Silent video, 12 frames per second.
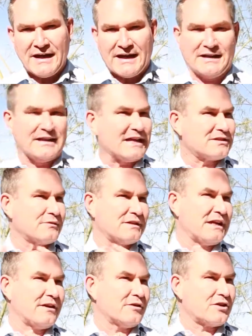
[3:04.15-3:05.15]
and that's what
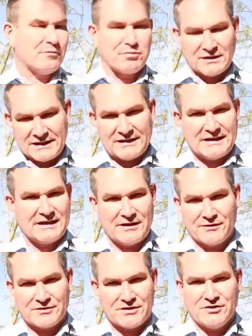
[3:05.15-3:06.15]
they are completely
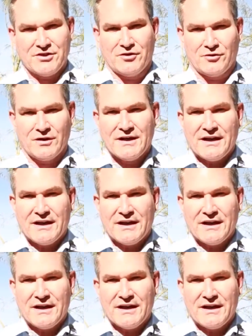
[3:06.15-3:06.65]
geared to do.